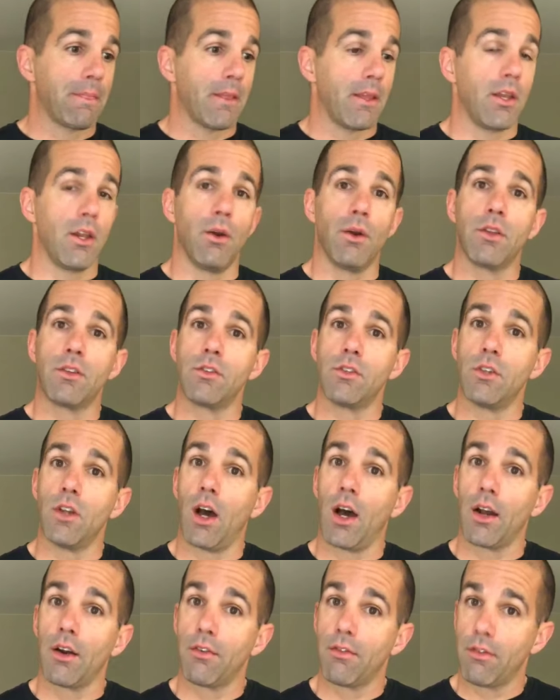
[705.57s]
you know, it's
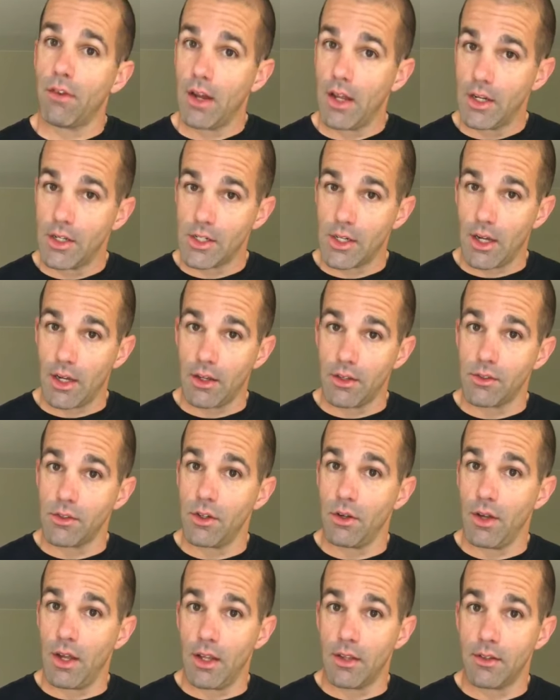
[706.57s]
not a franchise, you
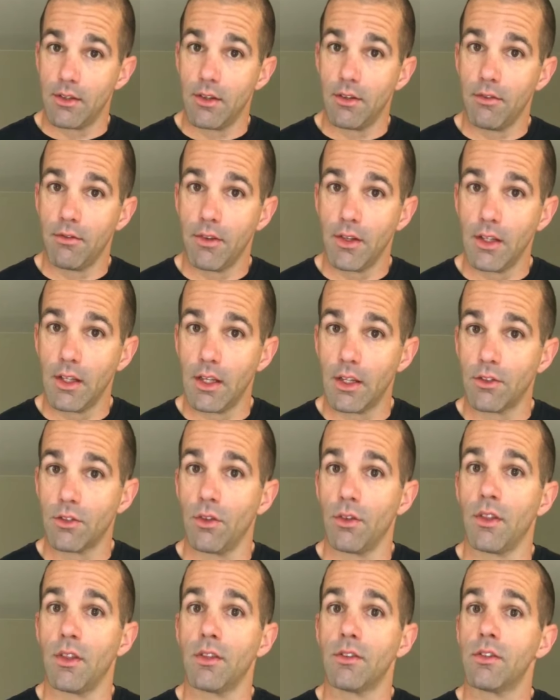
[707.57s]
know, it's an affiliate.
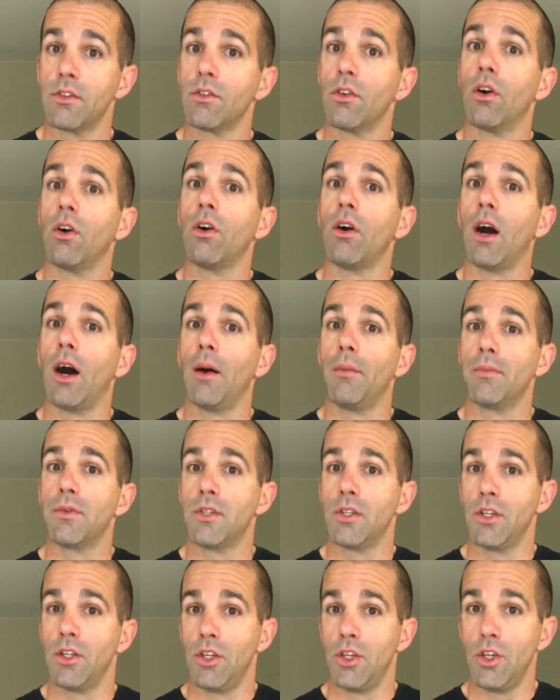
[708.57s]
So this is all up
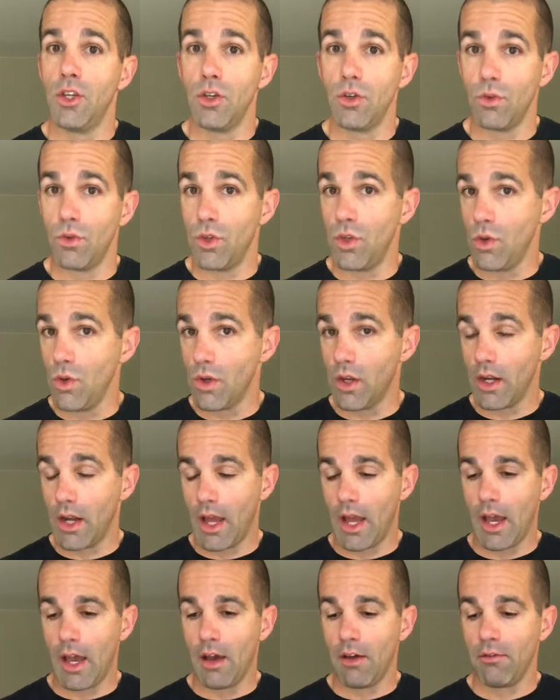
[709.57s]
to you. You can
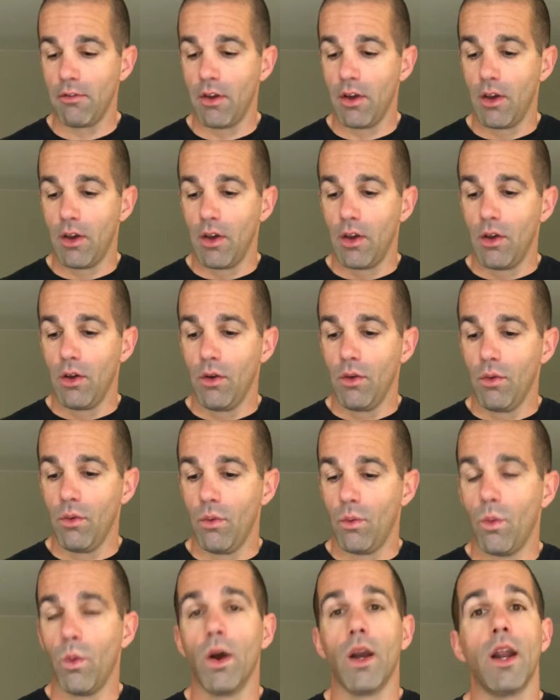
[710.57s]
have
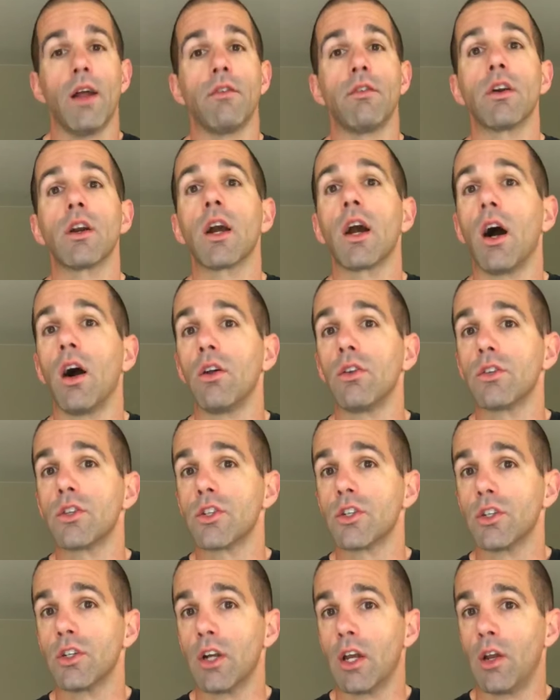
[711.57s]
whatever
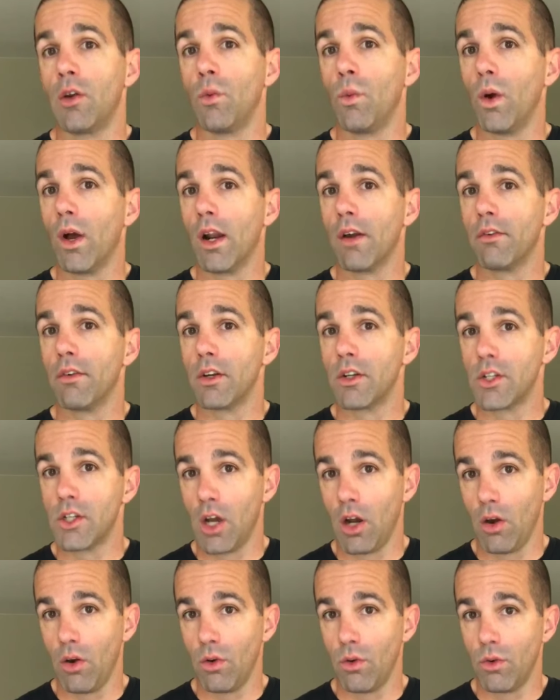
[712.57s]
culture and whatever
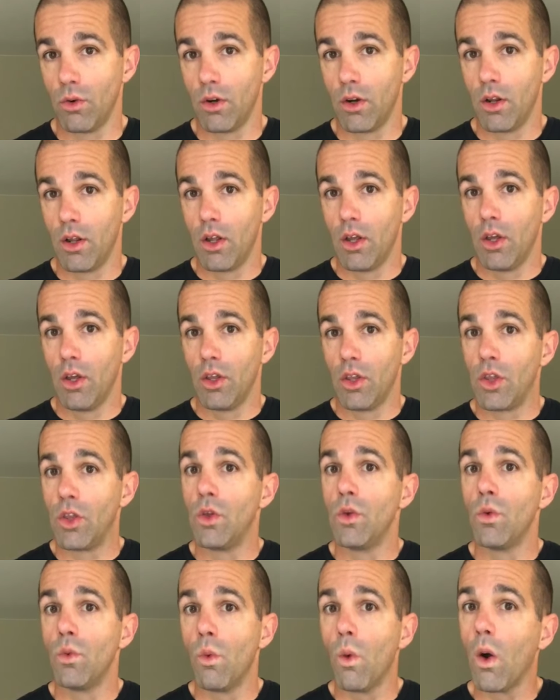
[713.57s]
tone
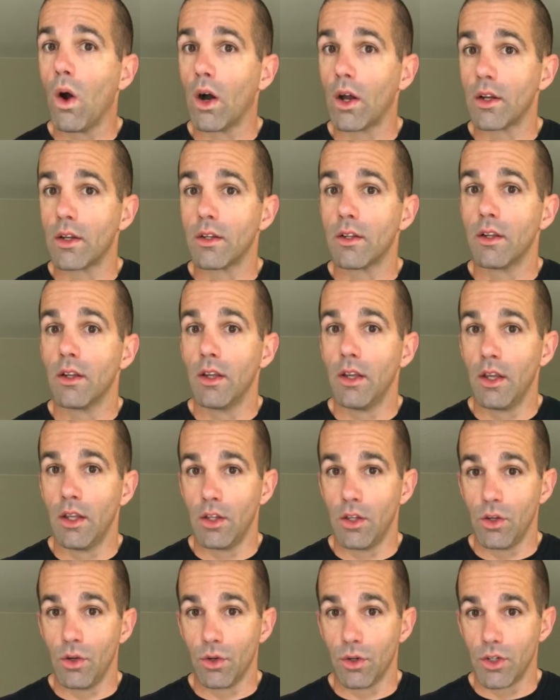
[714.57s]
you want
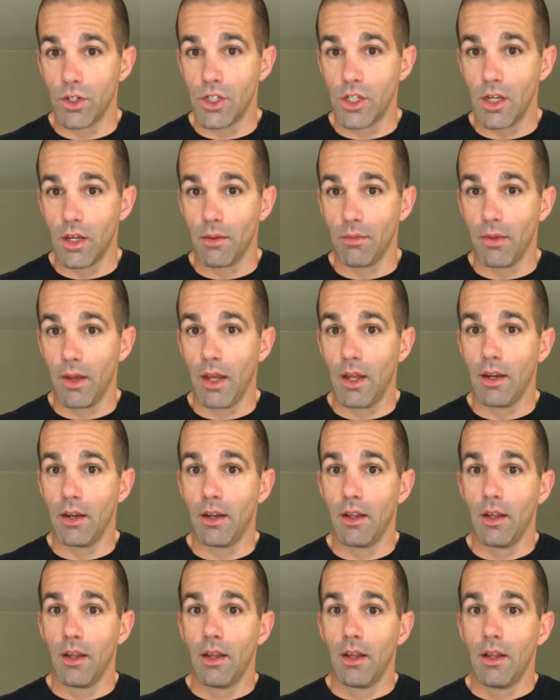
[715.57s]
in your gym. And
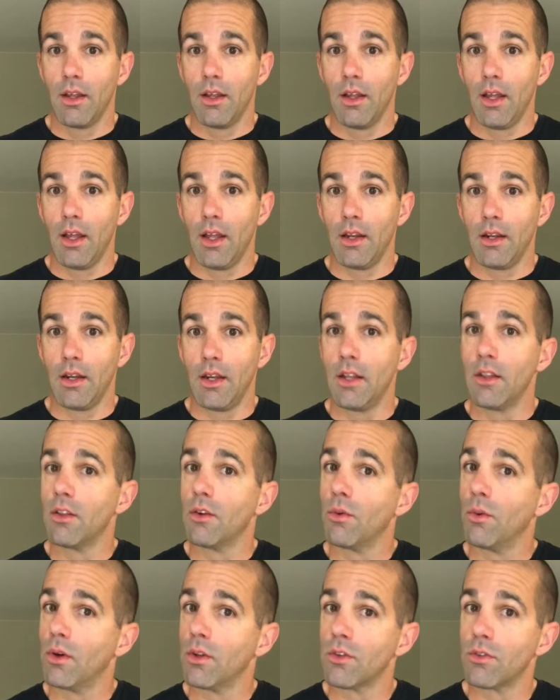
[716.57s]
neither
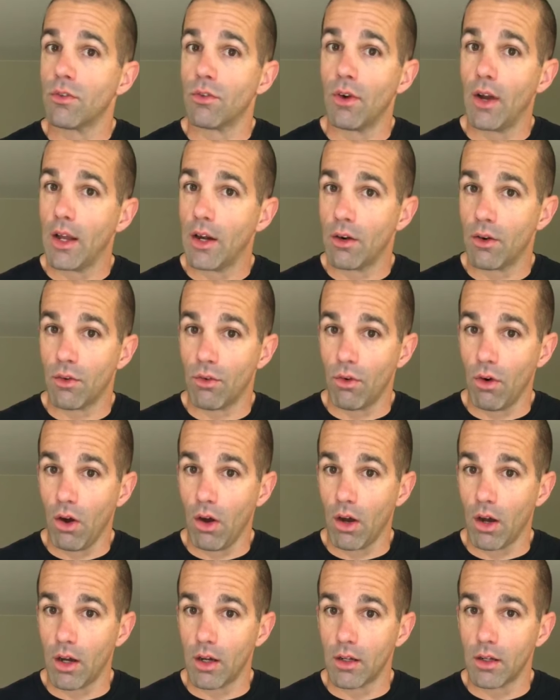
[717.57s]
one's right or
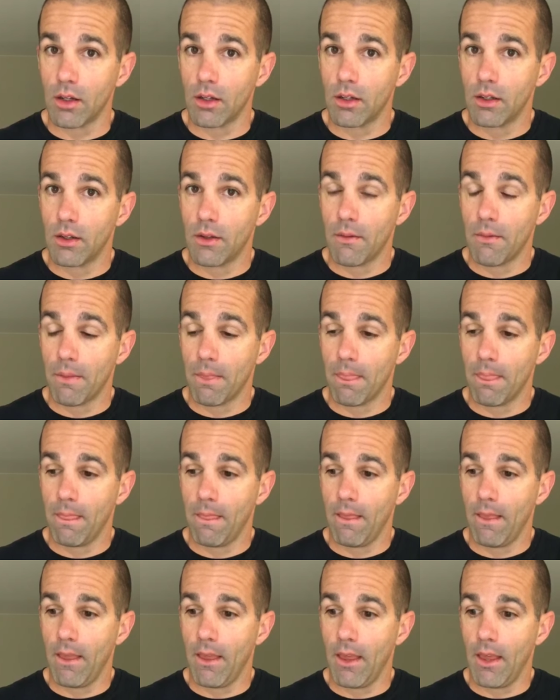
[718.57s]
wrong.
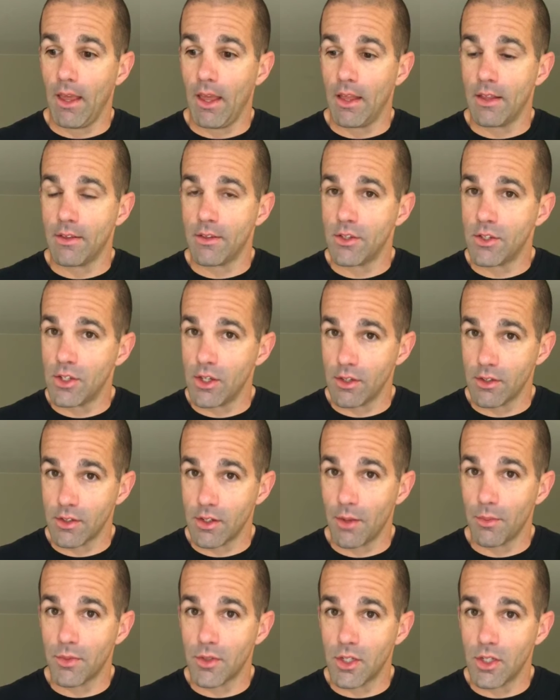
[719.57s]
It's just
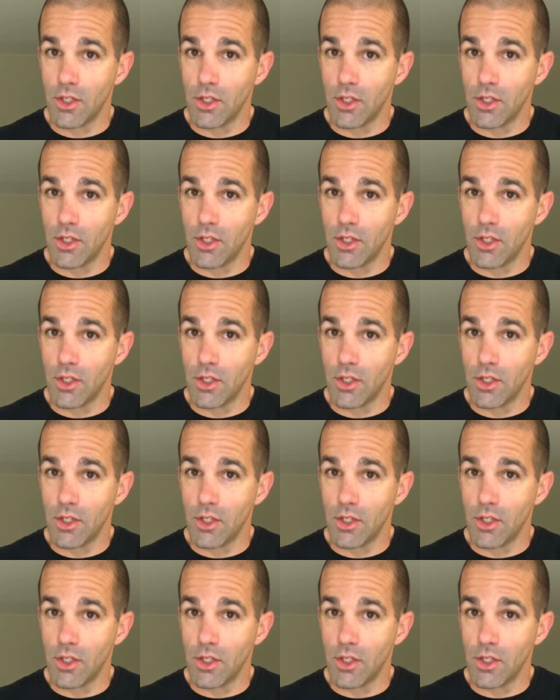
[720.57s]
up to